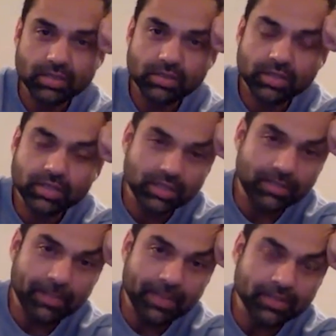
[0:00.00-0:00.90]
So it just
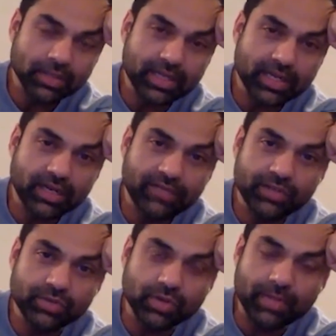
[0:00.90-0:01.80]
depends on the
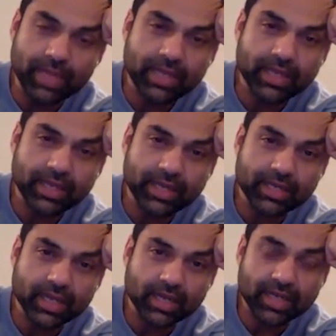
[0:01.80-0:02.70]
individual making
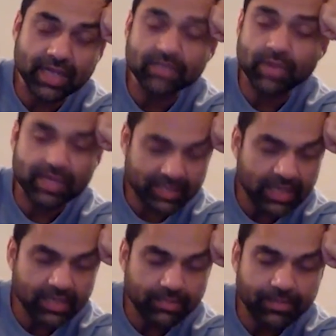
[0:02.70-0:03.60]
it. And that's why I
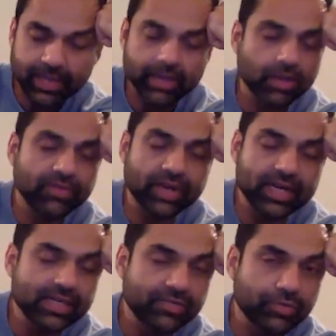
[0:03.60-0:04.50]
said in the beginning of our
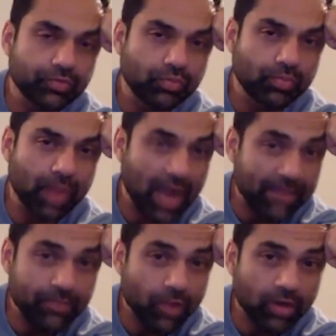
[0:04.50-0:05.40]
interview,
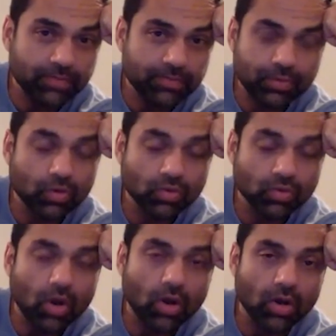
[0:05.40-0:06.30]
I'm not
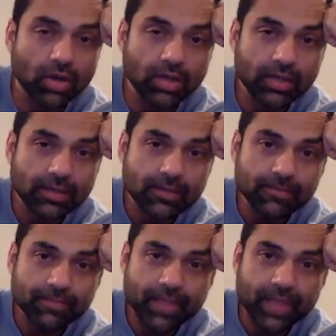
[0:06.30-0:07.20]
pro-war.
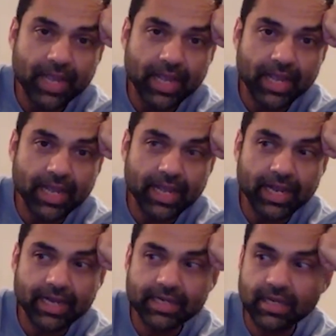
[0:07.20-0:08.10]

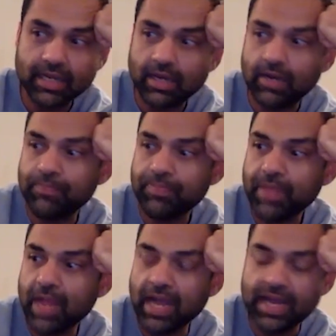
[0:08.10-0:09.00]
And
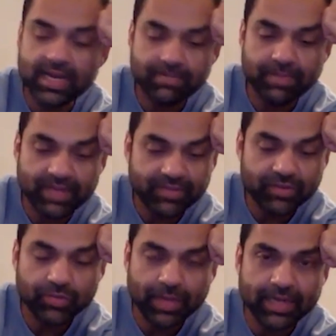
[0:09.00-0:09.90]
I believe in
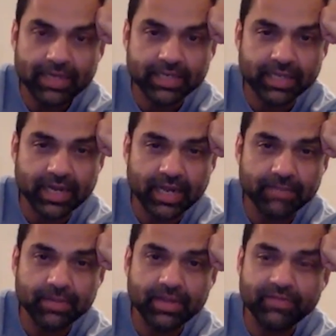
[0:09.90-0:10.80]
humanity and I
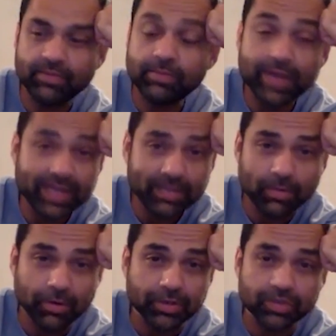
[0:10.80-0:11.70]
believe in breaking
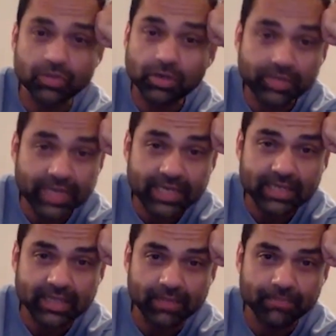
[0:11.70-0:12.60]
borders, not
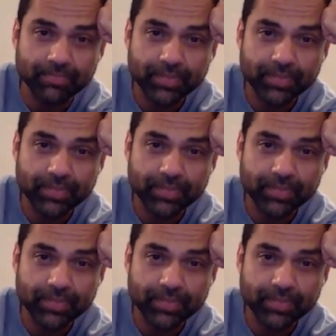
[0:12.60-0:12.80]
creating them.